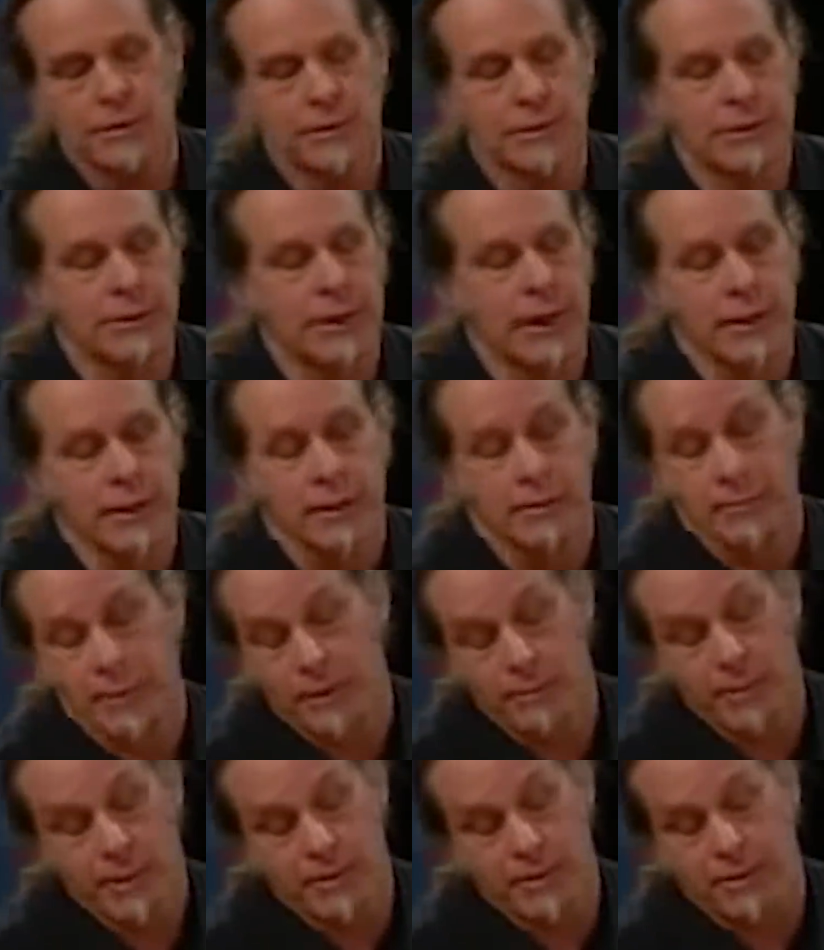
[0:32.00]
The
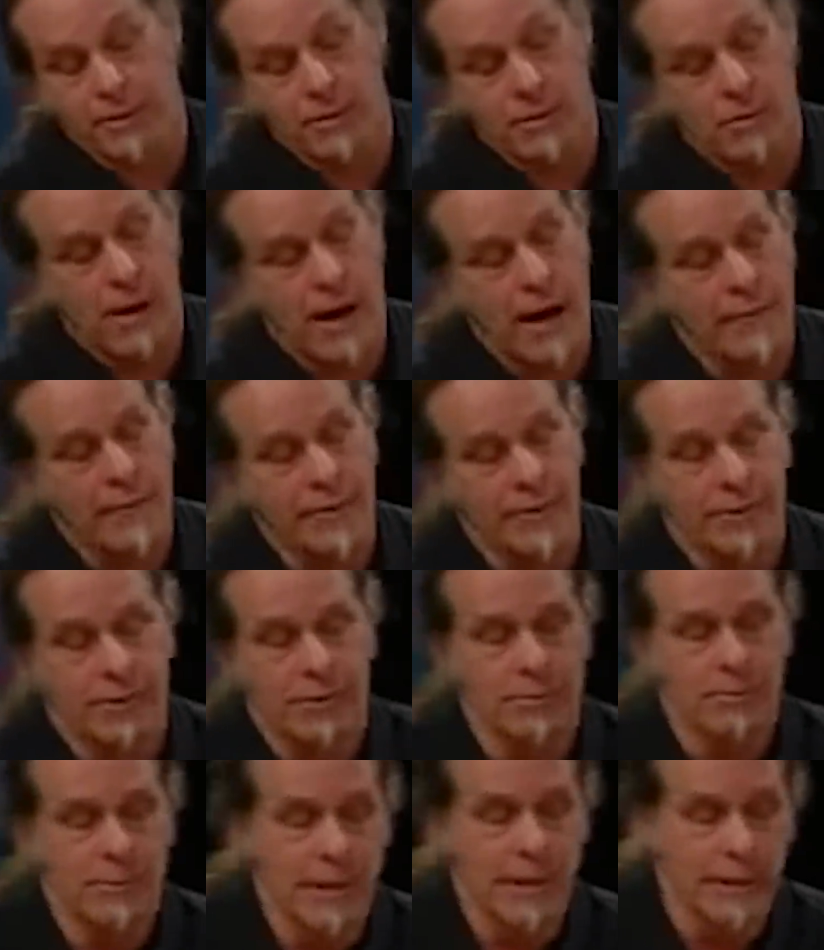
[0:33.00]
Second Amendment is so
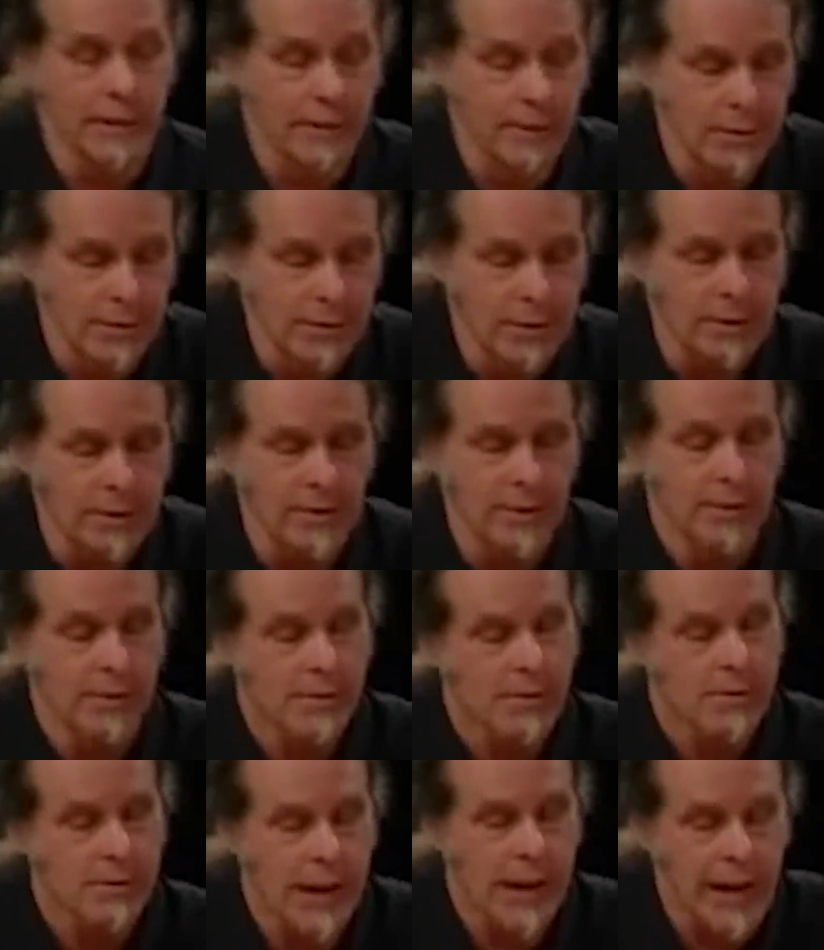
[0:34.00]
obvious to me, it's,
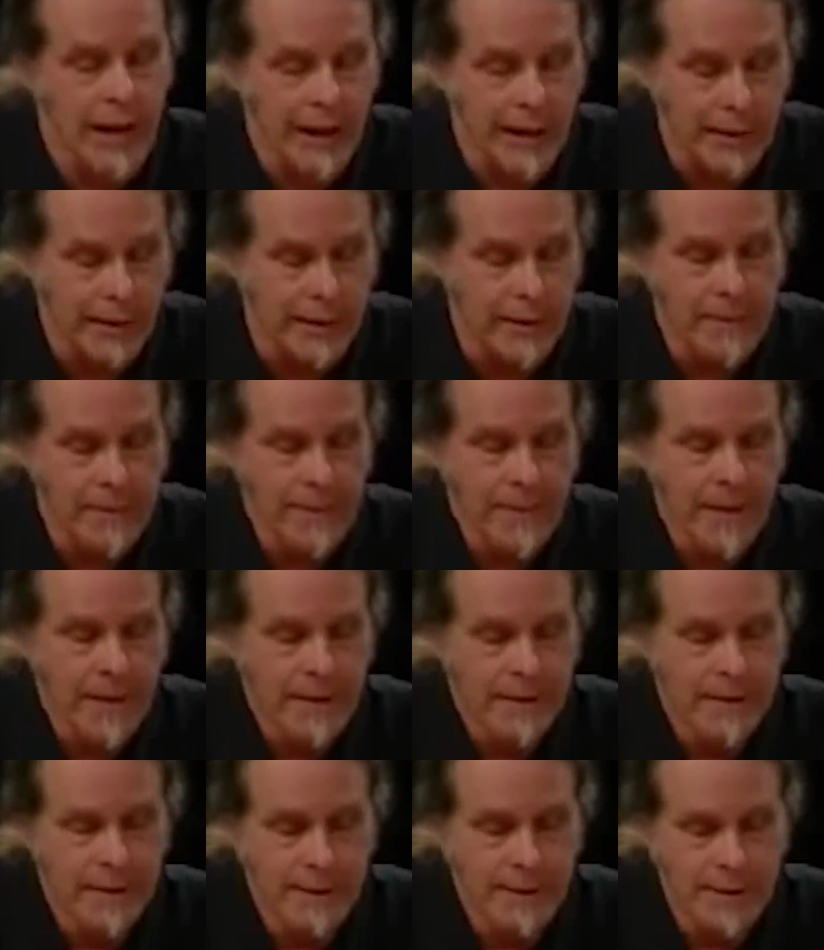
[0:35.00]
it's insane
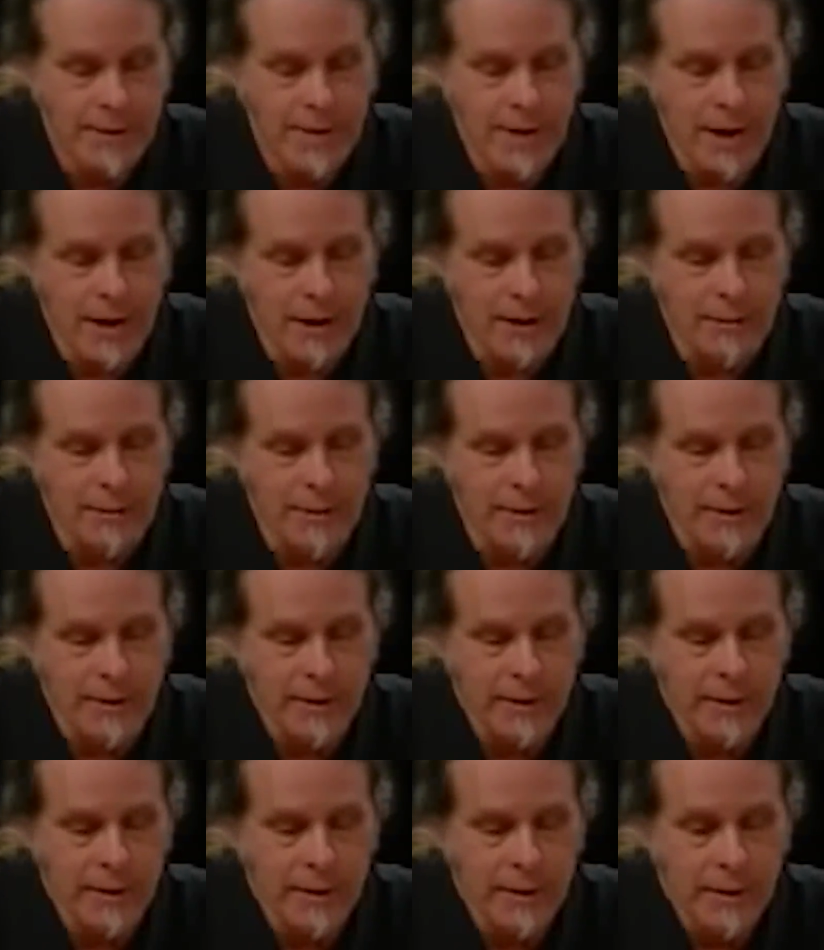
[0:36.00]
that there's an
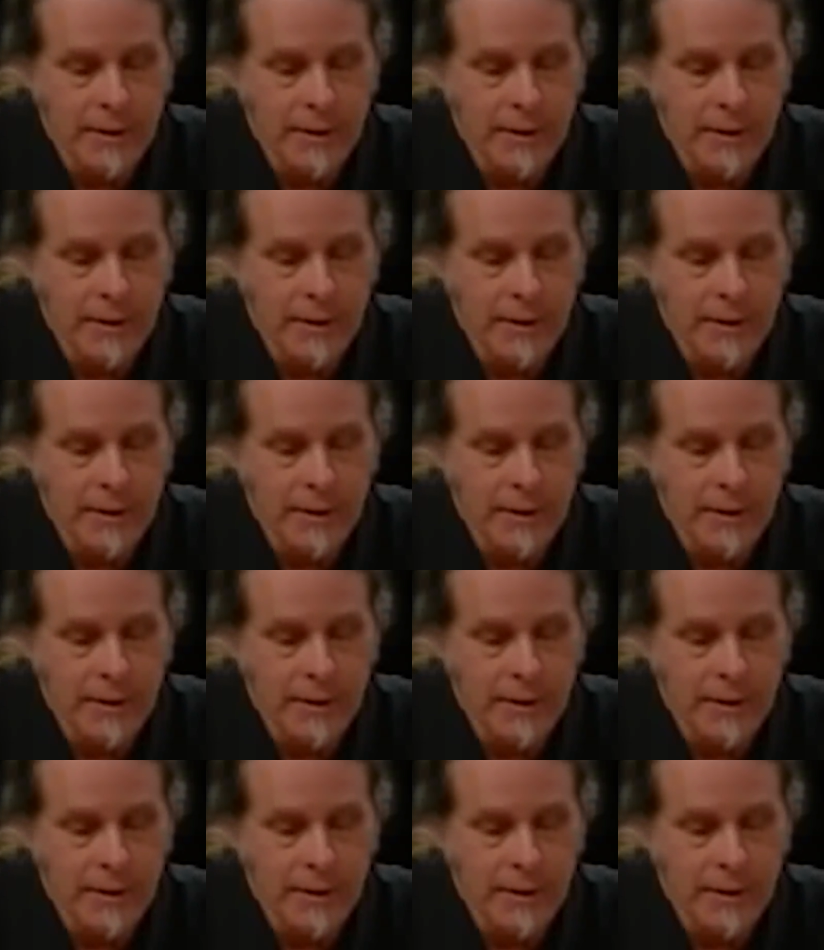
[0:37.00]
argument.